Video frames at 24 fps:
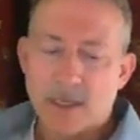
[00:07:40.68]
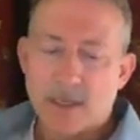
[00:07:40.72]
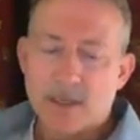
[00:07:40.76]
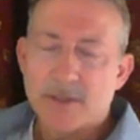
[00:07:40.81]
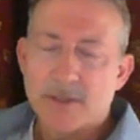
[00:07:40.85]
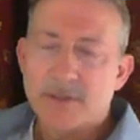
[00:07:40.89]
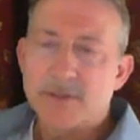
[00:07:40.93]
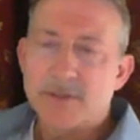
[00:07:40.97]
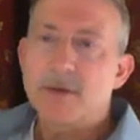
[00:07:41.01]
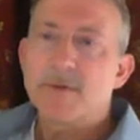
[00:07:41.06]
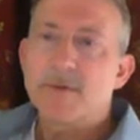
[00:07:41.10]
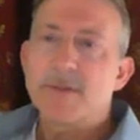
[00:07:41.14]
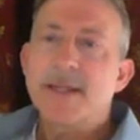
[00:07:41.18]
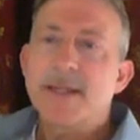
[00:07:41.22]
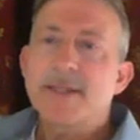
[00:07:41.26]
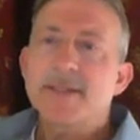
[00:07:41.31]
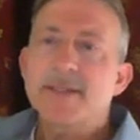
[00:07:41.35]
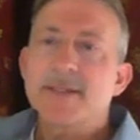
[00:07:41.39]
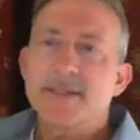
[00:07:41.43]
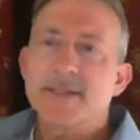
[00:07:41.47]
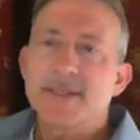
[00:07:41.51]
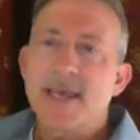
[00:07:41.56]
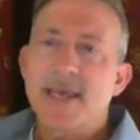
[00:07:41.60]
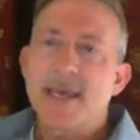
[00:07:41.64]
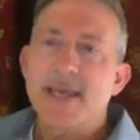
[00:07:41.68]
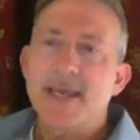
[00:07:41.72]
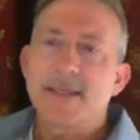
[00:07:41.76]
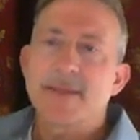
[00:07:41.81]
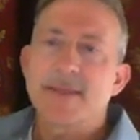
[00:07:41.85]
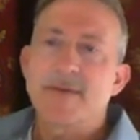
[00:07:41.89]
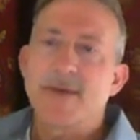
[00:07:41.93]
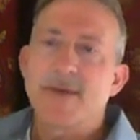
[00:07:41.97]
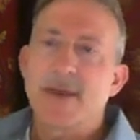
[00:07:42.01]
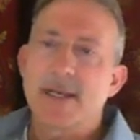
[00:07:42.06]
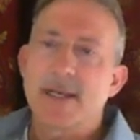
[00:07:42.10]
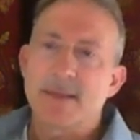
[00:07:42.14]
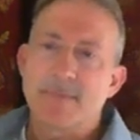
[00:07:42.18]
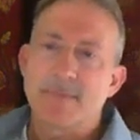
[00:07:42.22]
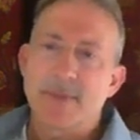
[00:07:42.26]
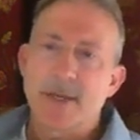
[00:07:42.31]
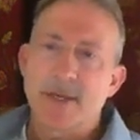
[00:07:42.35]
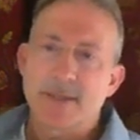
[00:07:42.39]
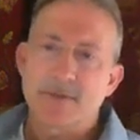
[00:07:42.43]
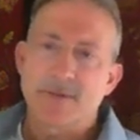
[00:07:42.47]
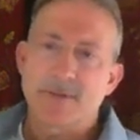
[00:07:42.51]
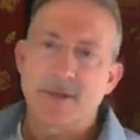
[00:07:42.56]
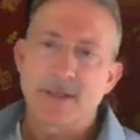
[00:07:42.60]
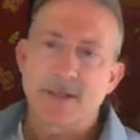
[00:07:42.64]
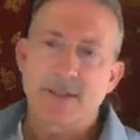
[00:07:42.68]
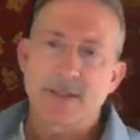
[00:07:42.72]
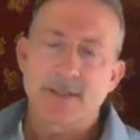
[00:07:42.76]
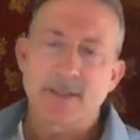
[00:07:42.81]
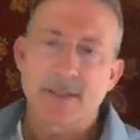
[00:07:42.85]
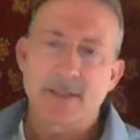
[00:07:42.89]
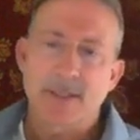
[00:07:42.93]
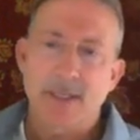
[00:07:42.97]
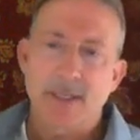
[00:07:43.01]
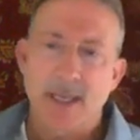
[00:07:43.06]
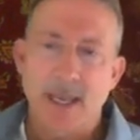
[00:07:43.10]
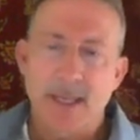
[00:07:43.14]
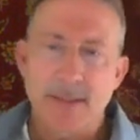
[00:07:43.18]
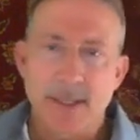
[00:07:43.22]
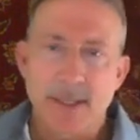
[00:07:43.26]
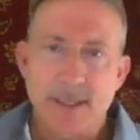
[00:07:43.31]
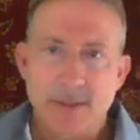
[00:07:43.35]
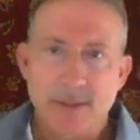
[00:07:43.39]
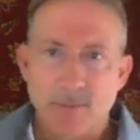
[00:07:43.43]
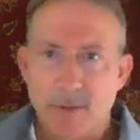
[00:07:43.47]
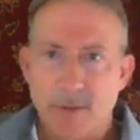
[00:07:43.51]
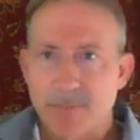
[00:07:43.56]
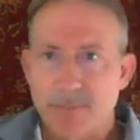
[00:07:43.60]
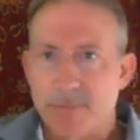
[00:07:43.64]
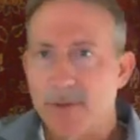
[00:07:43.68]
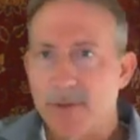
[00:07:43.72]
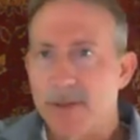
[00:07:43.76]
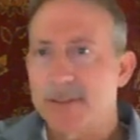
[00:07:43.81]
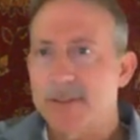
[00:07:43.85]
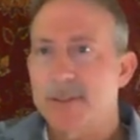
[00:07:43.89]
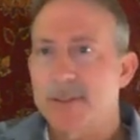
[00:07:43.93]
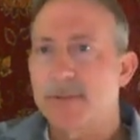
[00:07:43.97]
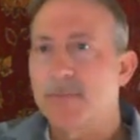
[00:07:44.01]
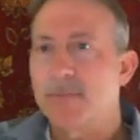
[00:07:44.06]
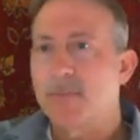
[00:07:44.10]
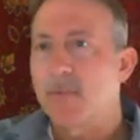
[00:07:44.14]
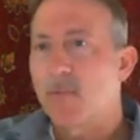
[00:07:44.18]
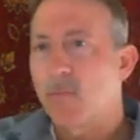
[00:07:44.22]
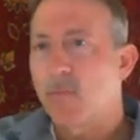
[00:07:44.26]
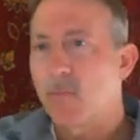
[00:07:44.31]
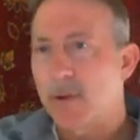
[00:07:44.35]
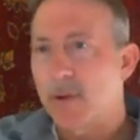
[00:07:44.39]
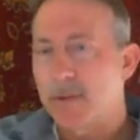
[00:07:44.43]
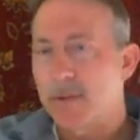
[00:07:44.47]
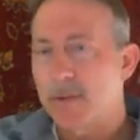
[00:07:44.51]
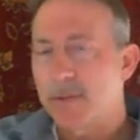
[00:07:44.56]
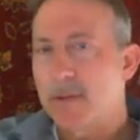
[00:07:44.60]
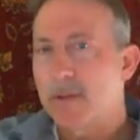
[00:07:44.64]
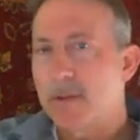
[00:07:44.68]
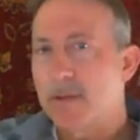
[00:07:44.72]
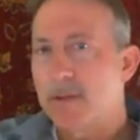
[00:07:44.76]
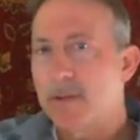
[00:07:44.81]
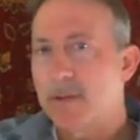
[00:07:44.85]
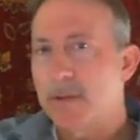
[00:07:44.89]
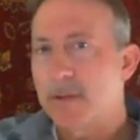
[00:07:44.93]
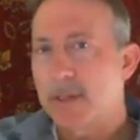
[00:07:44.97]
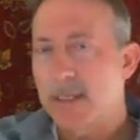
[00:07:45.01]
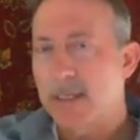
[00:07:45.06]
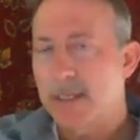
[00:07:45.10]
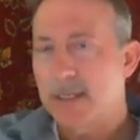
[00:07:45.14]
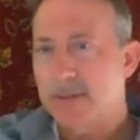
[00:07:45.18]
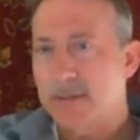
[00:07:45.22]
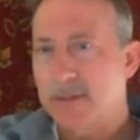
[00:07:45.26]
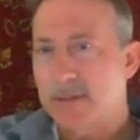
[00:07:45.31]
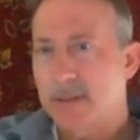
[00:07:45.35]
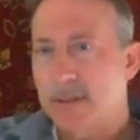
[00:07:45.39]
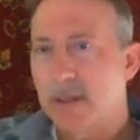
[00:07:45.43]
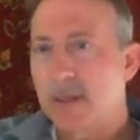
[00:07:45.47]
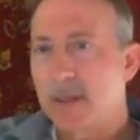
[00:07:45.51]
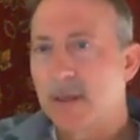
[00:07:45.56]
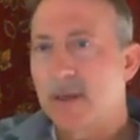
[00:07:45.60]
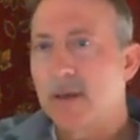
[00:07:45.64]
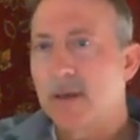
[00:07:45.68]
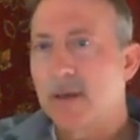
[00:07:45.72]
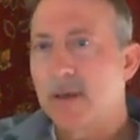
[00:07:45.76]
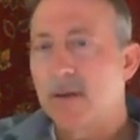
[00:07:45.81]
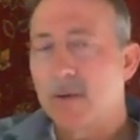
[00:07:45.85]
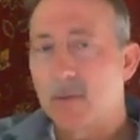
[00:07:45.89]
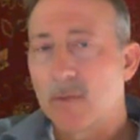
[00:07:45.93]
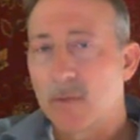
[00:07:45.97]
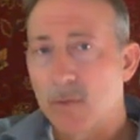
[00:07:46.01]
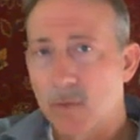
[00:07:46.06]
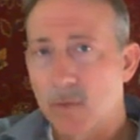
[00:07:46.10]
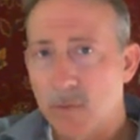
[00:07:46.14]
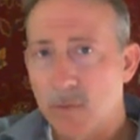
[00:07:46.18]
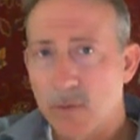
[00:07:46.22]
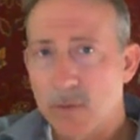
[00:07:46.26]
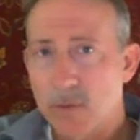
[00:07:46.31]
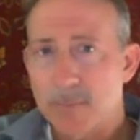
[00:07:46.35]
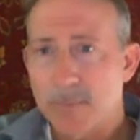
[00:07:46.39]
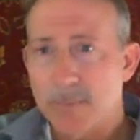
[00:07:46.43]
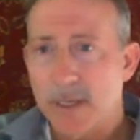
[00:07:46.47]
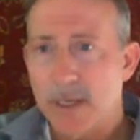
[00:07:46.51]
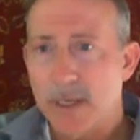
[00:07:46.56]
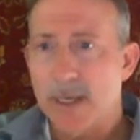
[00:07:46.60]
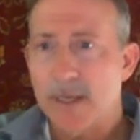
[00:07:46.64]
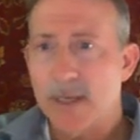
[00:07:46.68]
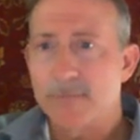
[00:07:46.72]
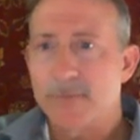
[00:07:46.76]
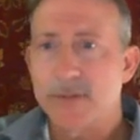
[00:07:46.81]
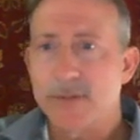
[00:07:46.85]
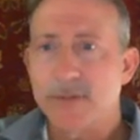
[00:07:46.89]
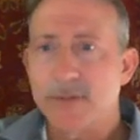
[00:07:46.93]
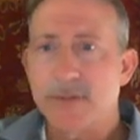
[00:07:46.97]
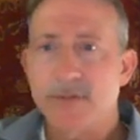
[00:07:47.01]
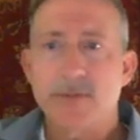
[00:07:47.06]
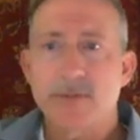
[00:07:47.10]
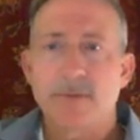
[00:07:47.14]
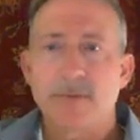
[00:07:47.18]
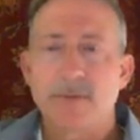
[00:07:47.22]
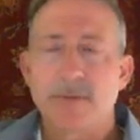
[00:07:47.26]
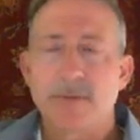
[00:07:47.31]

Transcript: So let's take the vanity metrics and let's replace them with these good behaviors.